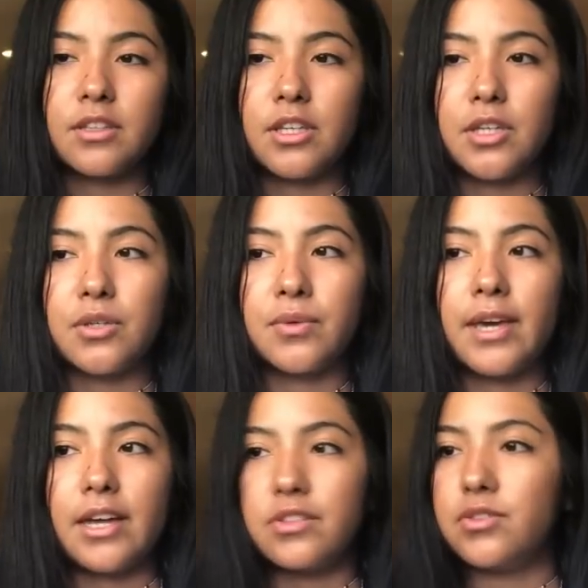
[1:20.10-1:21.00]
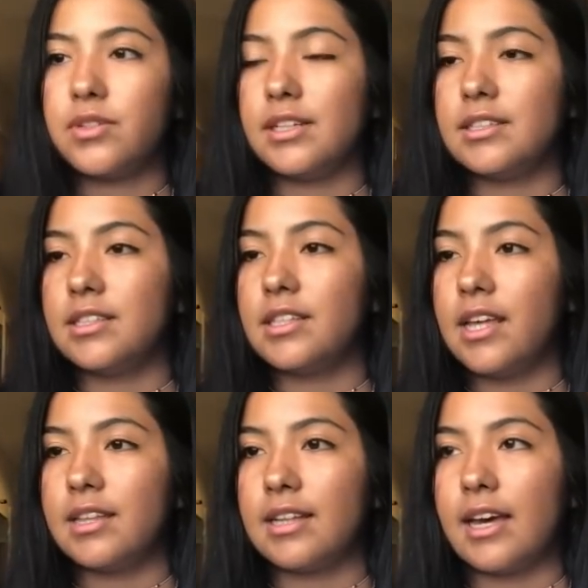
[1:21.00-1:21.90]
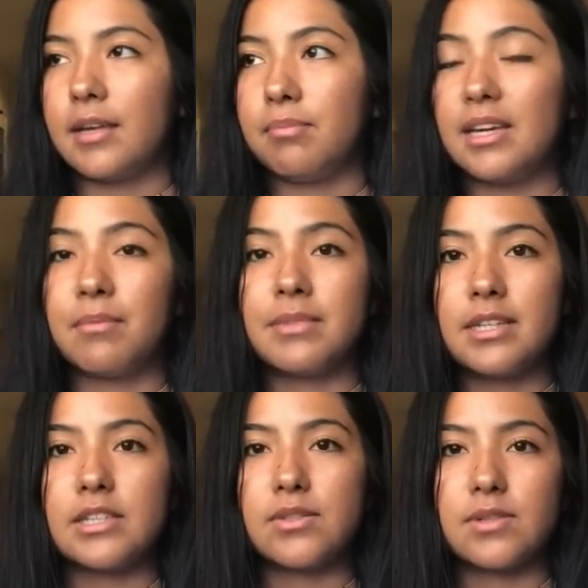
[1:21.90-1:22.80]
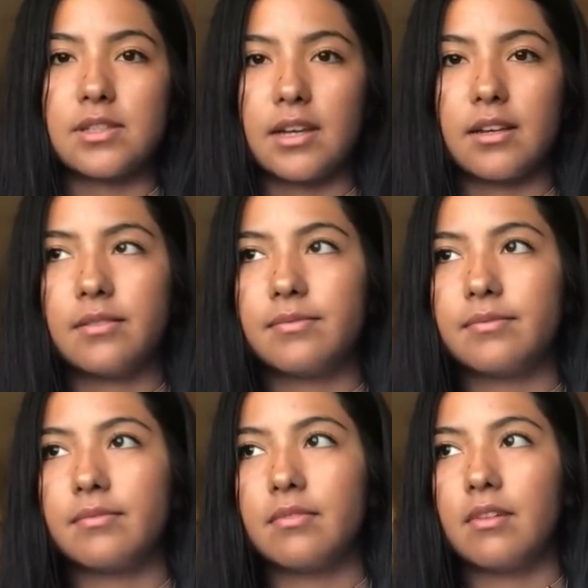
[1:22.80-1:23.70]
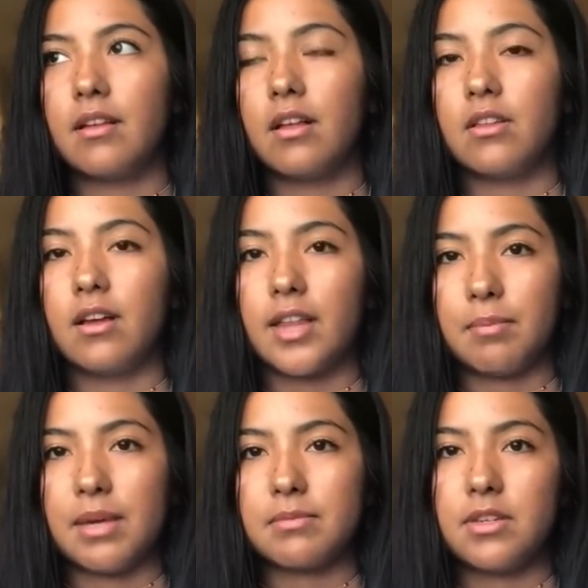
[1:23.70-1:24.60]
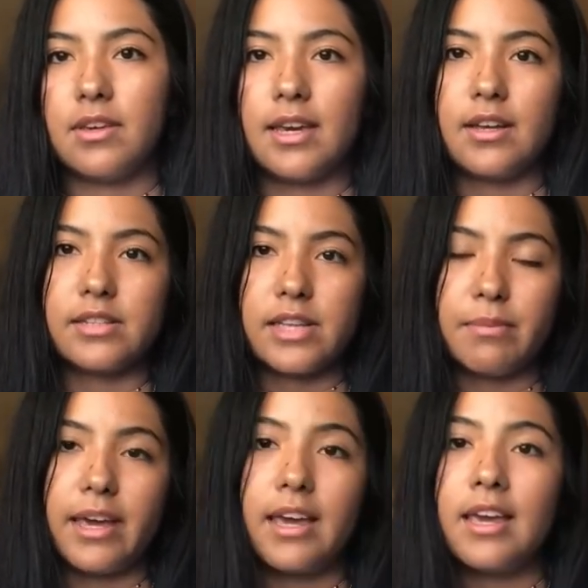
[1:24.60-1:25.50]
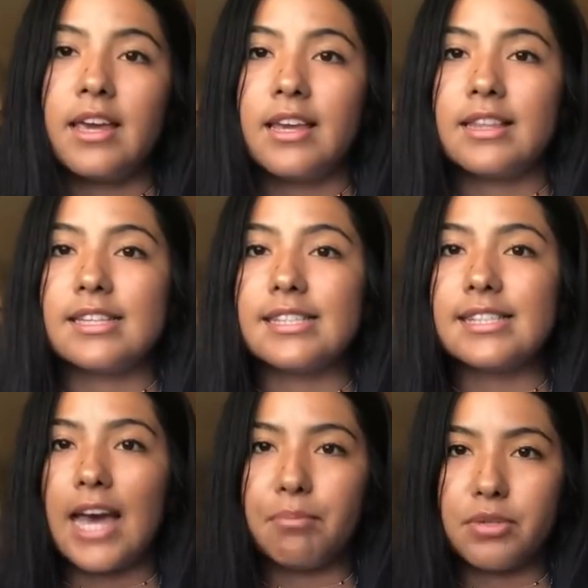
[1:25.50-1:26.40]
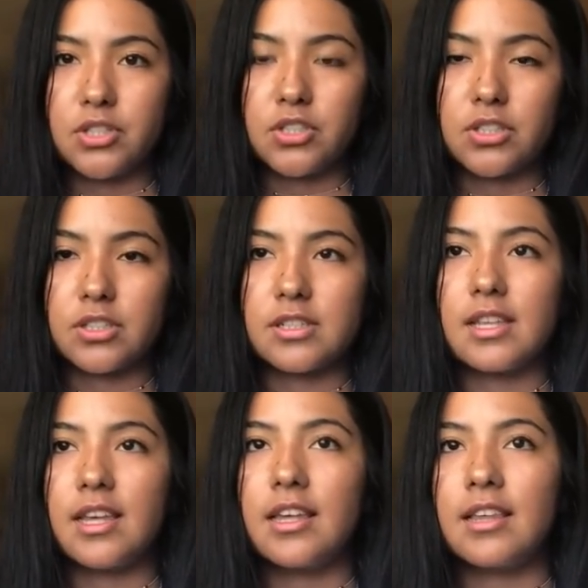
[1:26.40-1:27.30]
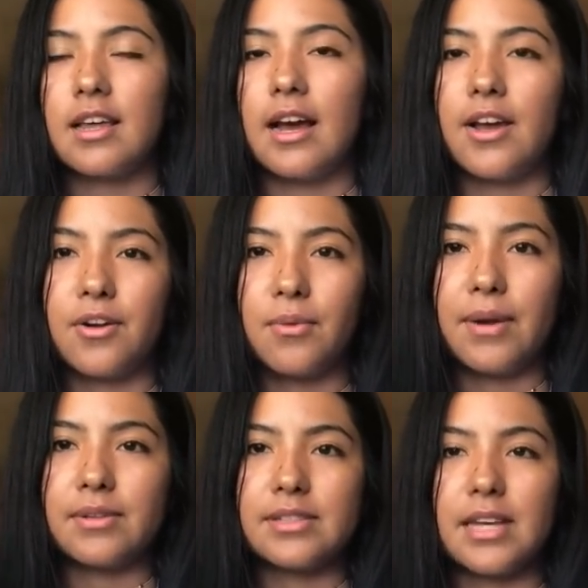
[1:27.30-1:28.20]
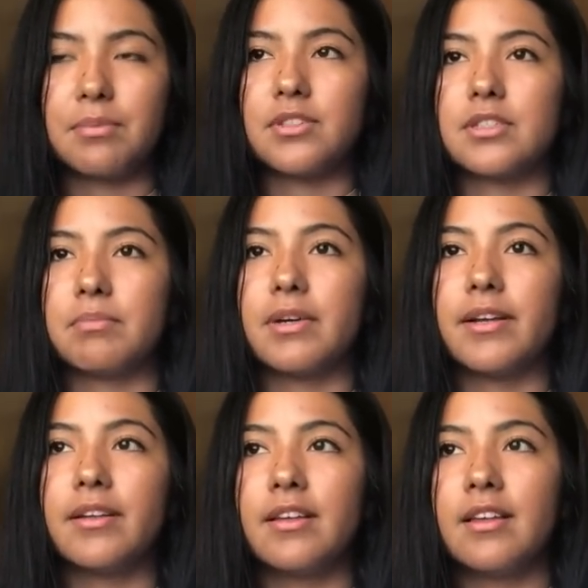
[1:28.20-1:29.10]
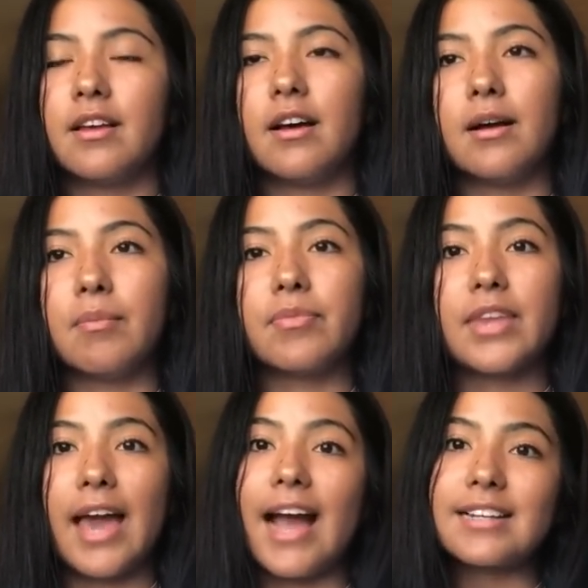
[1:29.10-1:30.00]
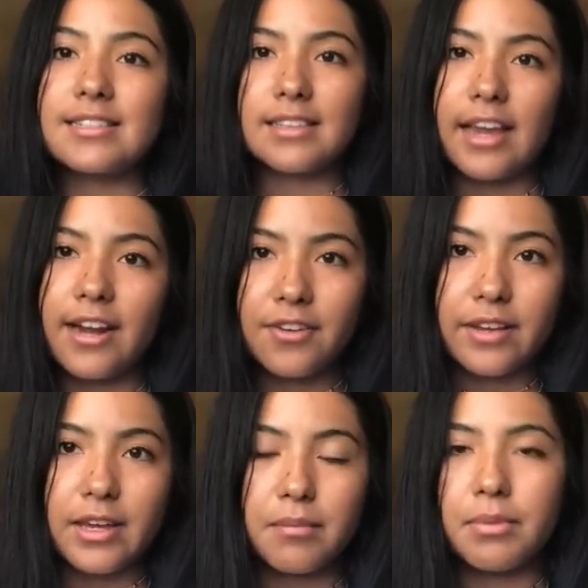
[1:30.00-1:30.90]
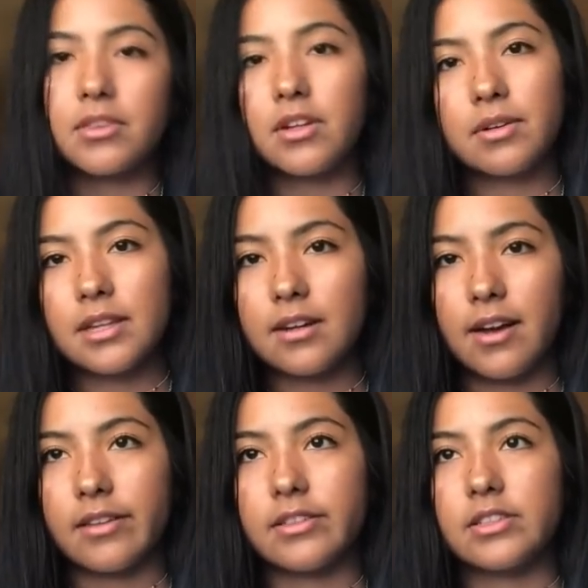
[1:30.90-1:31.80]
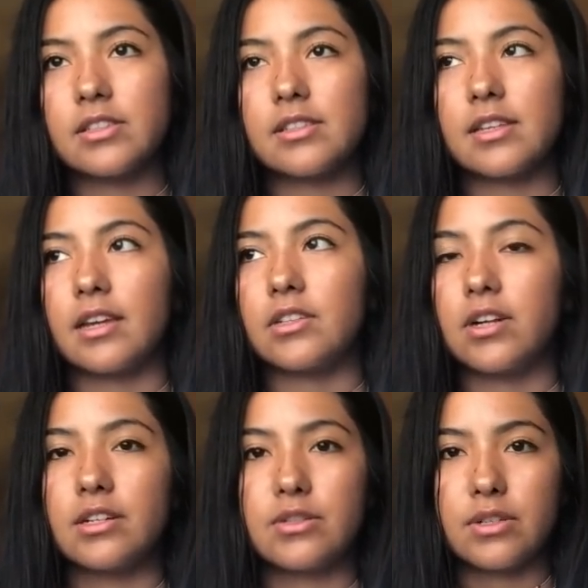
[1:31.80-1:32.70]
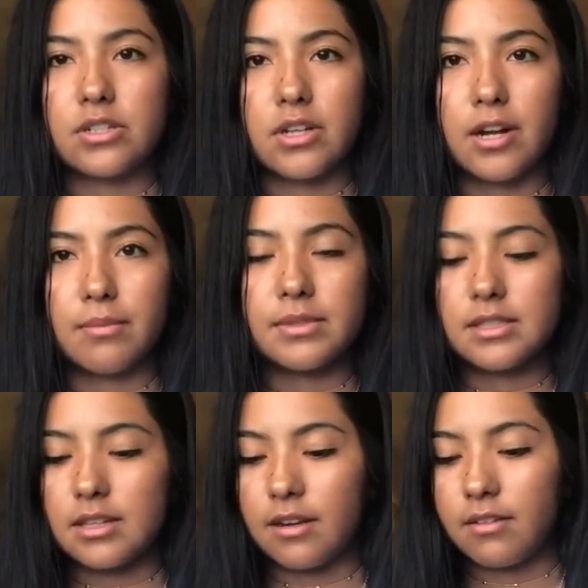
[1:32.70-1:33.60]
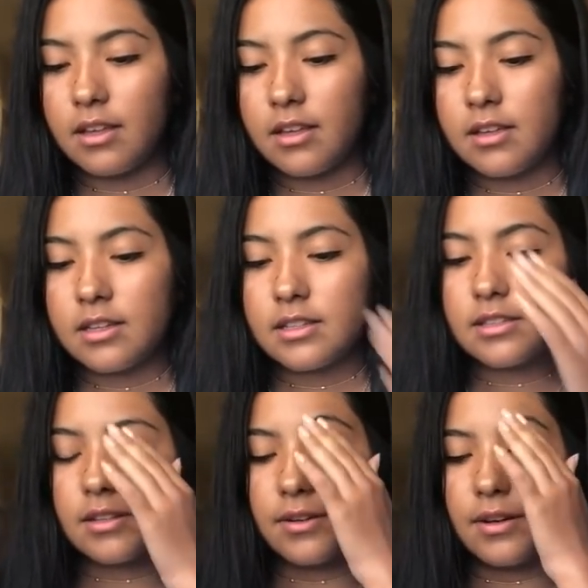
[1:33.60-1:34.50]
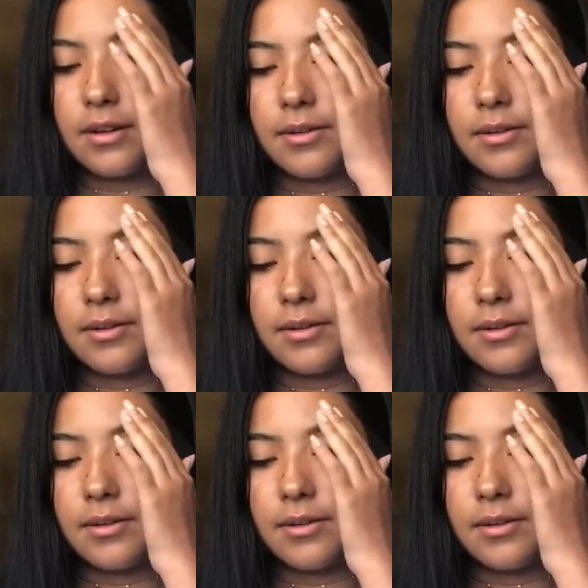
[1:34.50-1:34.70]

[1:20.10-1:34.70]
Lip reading: you get treated like BMT. So it's like a lot like BMT. You get yelled at by these SAT pushers. I don't know why I want SAT pushers, but they act scary, but they're really not. They're just like trying to do their job and stuff. So